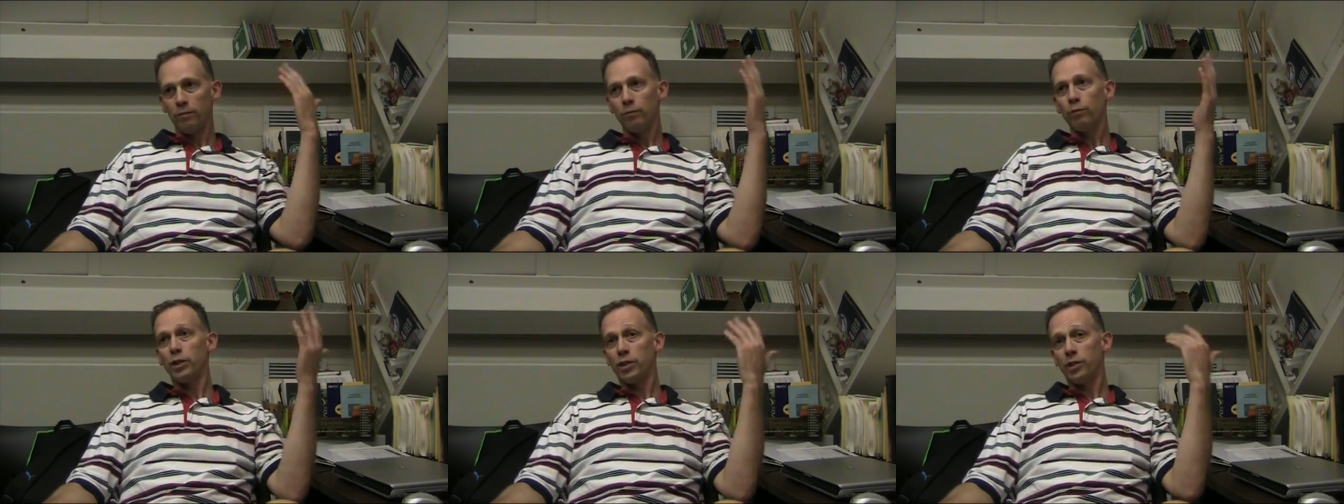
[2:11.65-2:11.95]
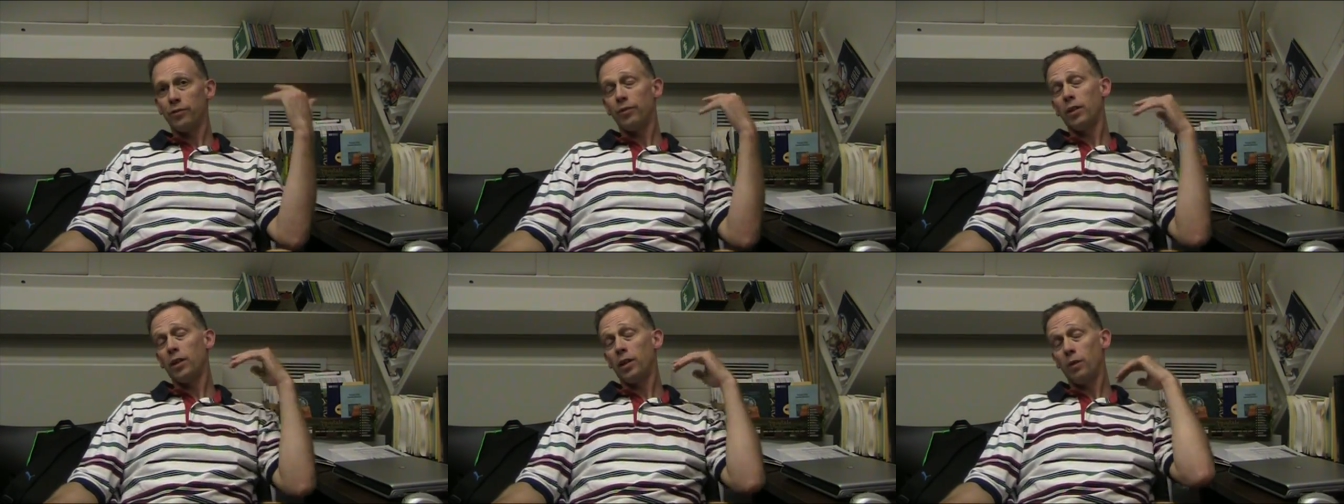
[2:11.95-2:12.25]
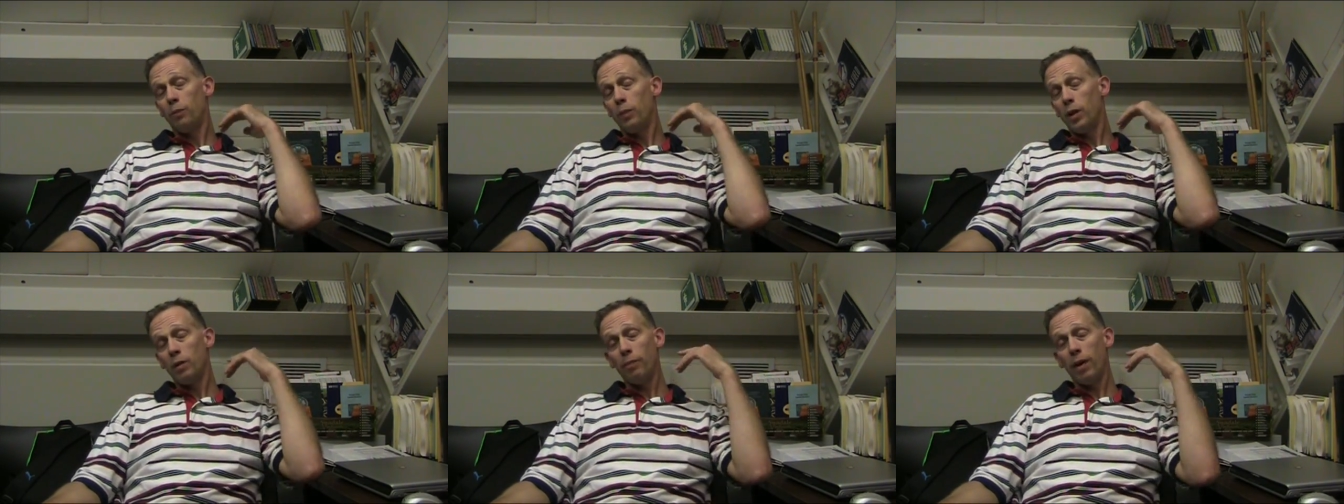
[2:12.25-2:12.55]
which if it had
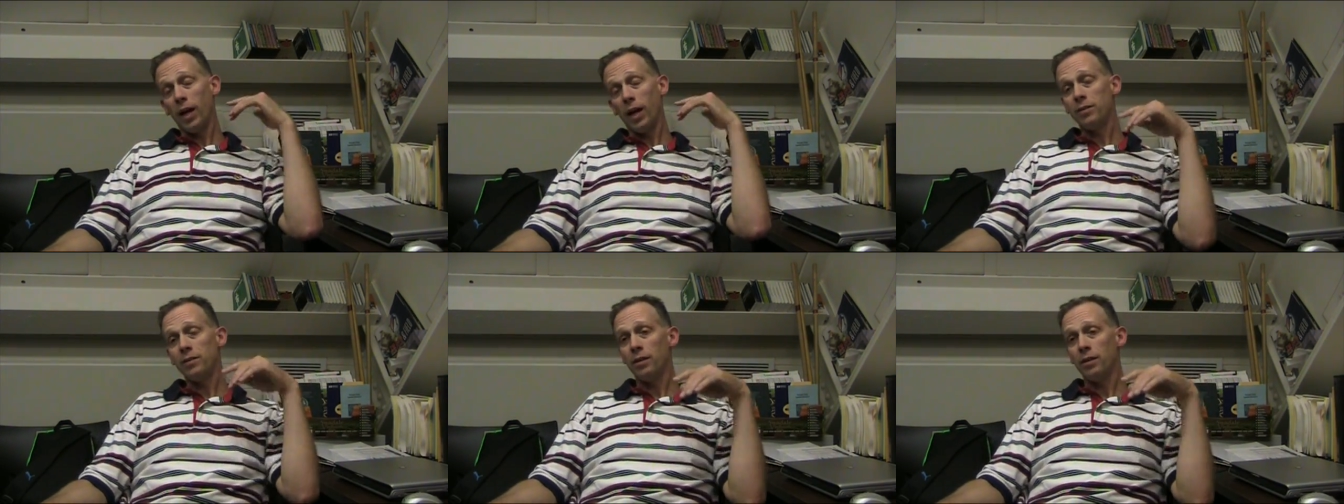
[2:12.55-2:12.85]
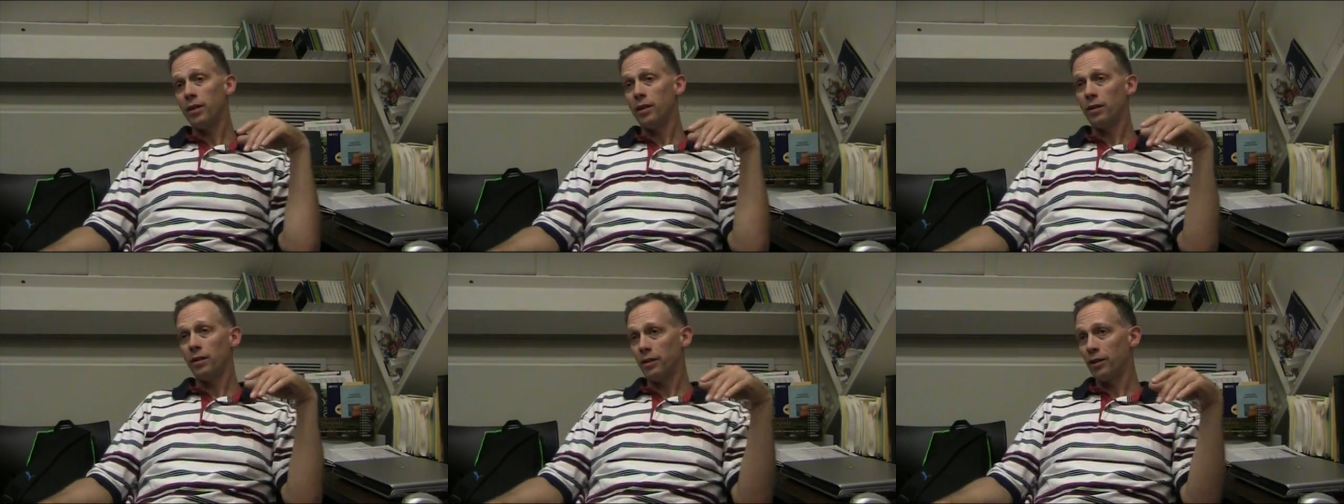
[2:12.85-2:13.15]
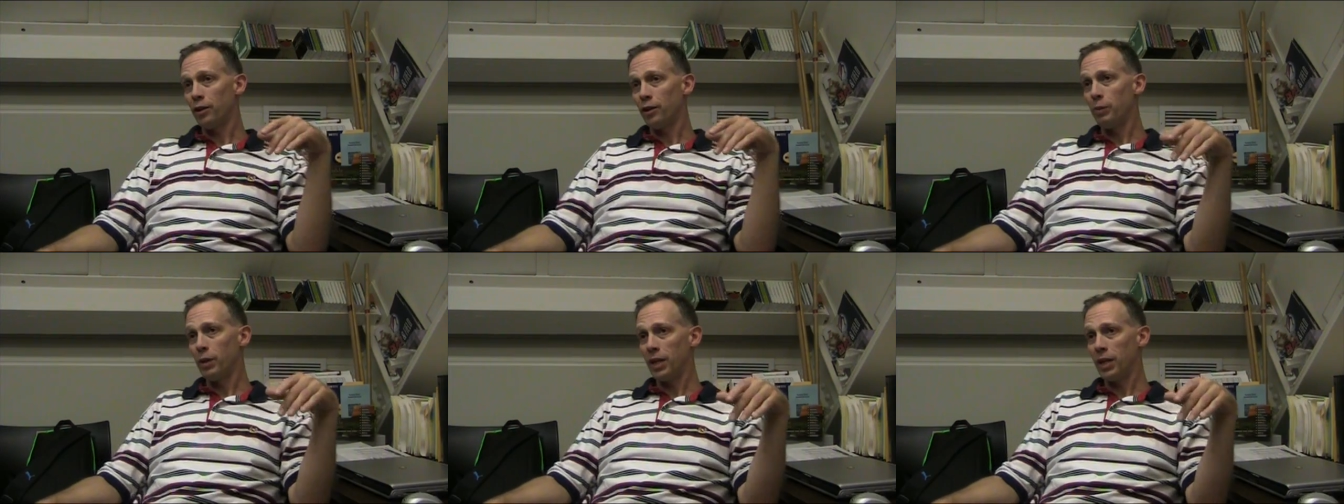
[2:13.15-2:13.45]
been bacterial could
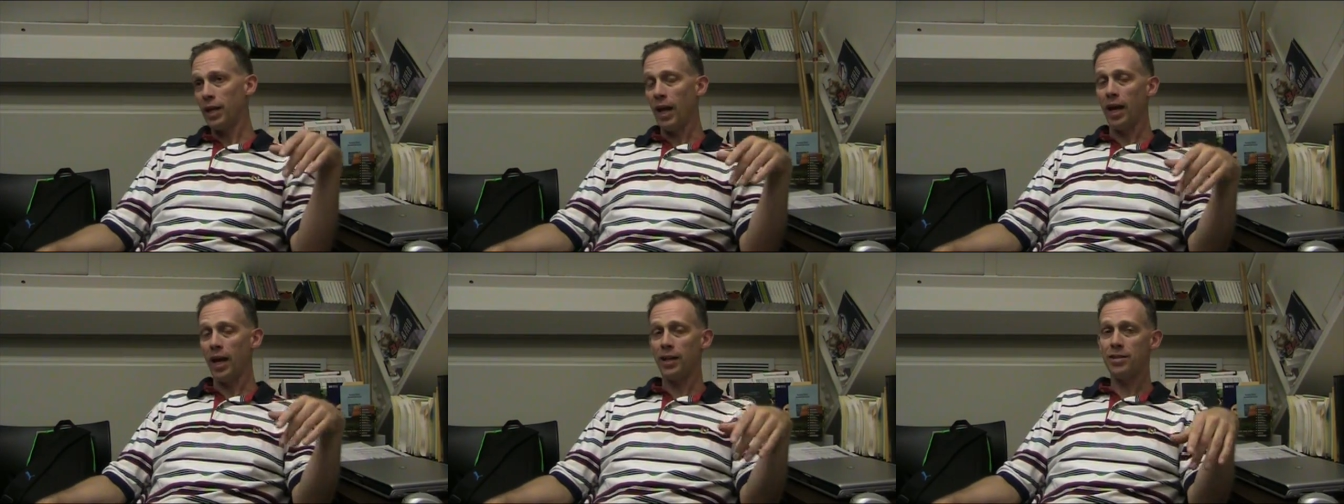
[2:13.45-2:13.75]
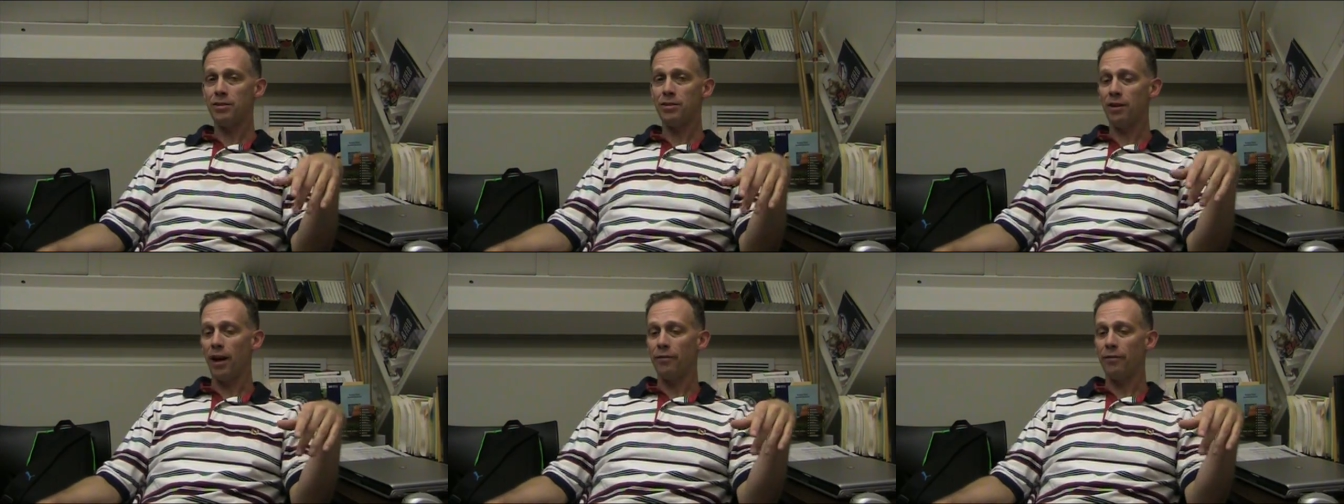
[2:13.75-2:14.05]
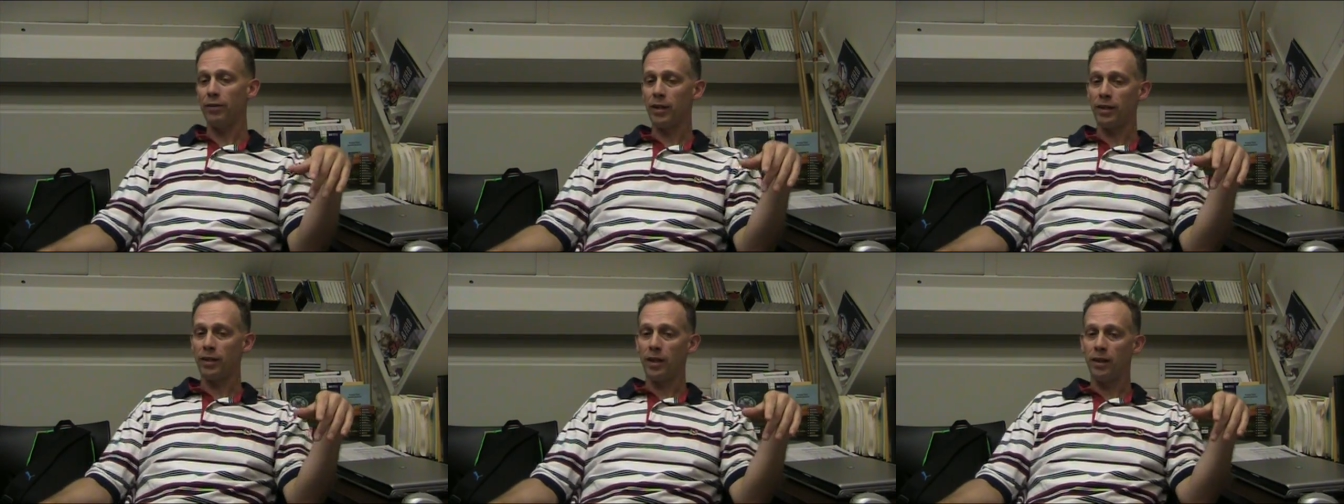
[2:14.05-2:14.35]
have been
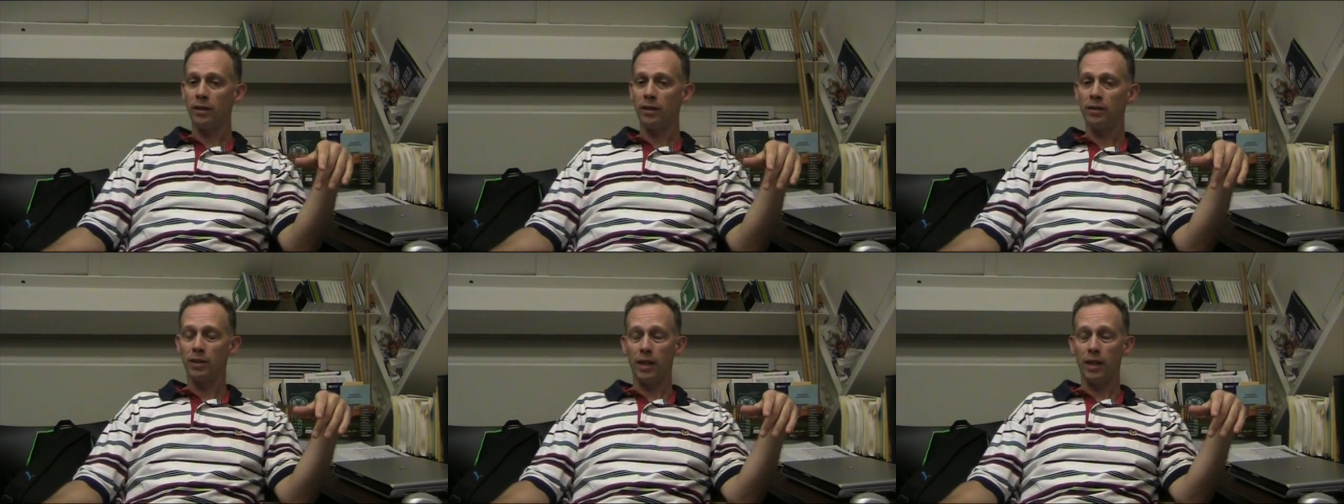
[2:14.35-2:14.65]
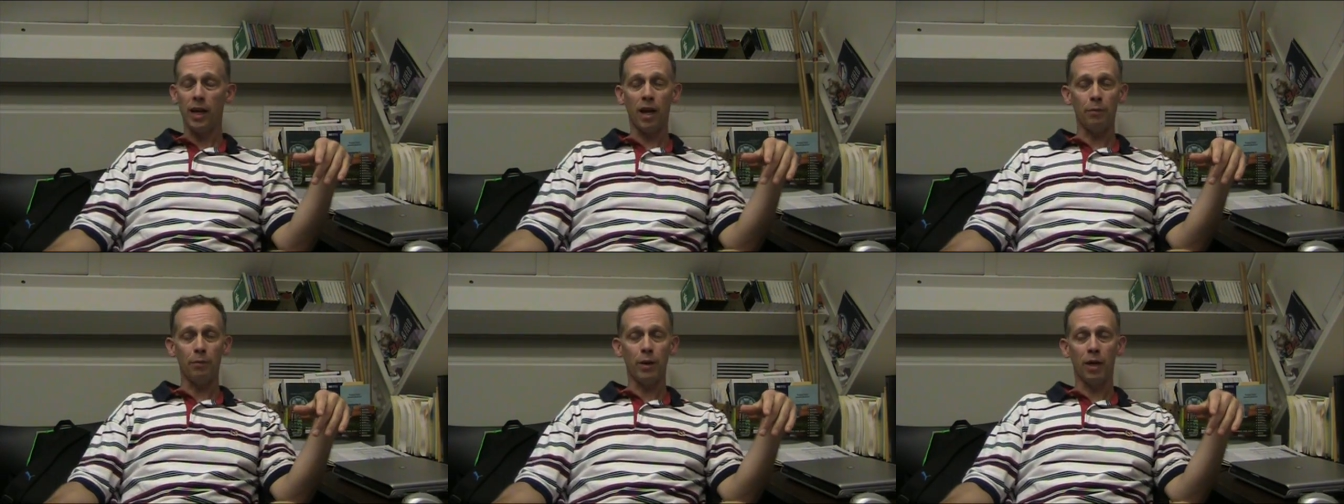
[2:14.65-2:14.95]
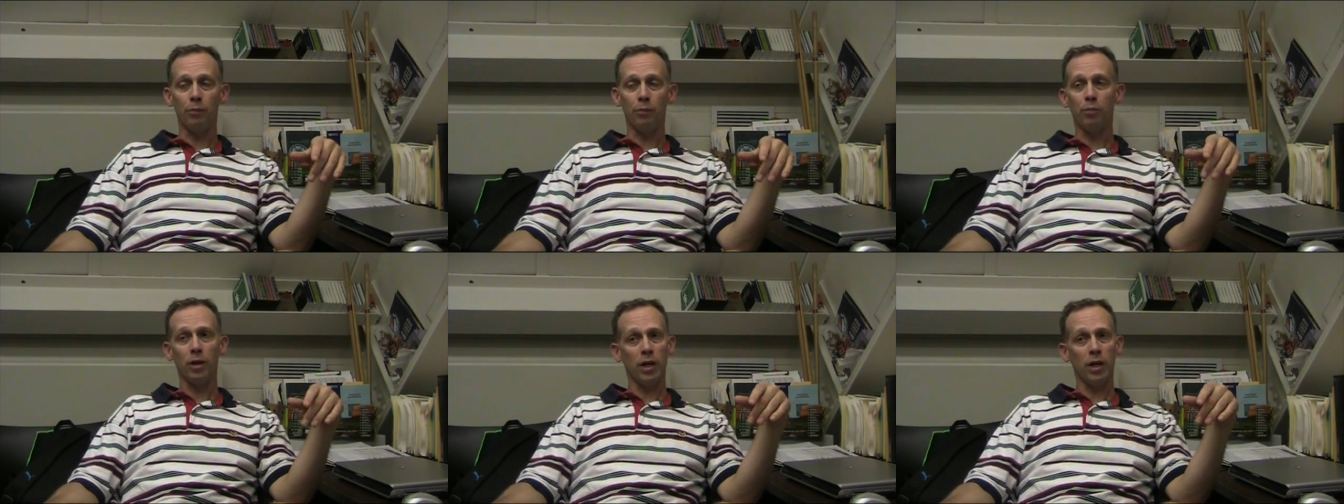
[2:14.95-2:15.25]
catastrophic, they got me in
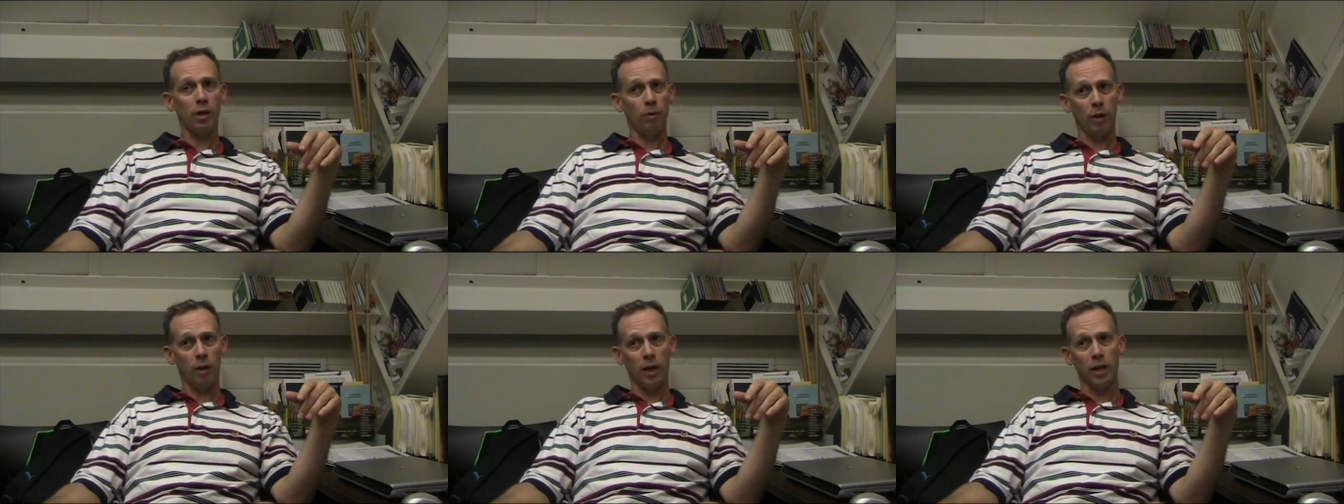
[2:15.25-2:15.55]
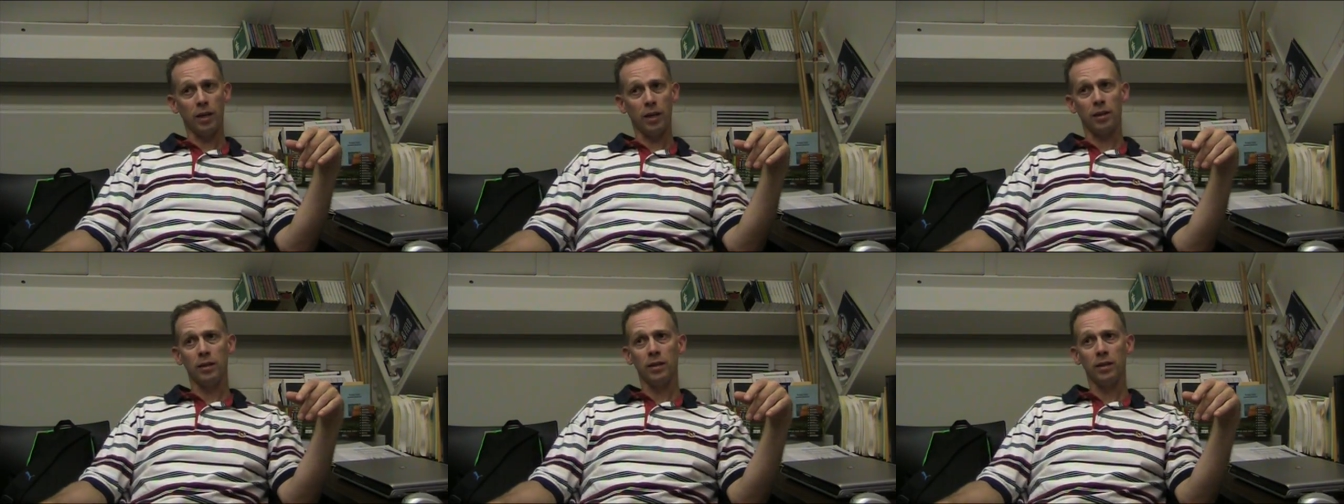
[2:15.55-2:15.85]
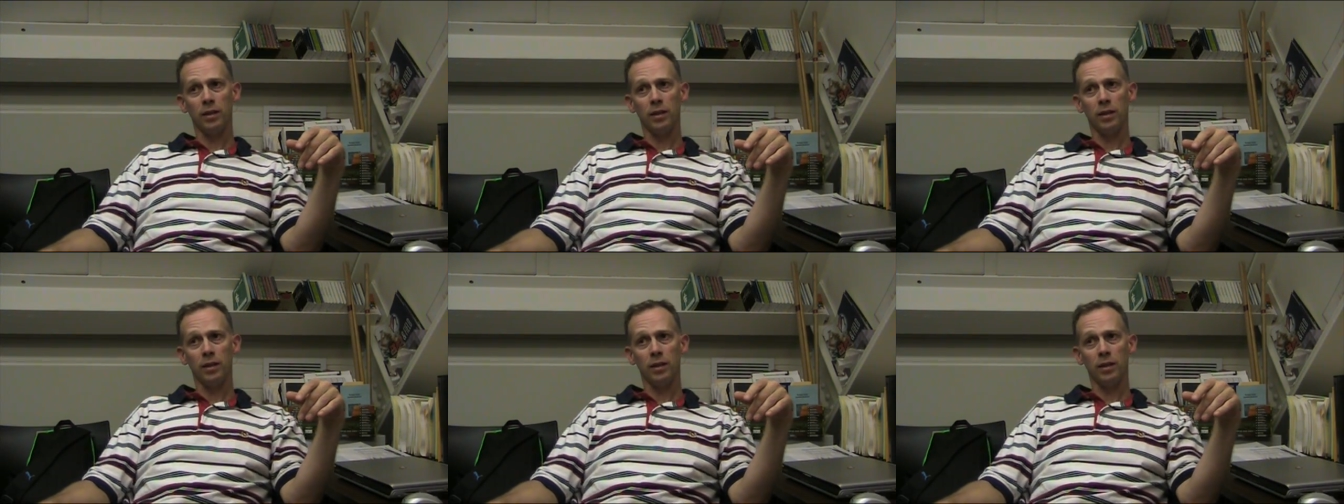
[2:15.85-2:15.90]
pretty quick, and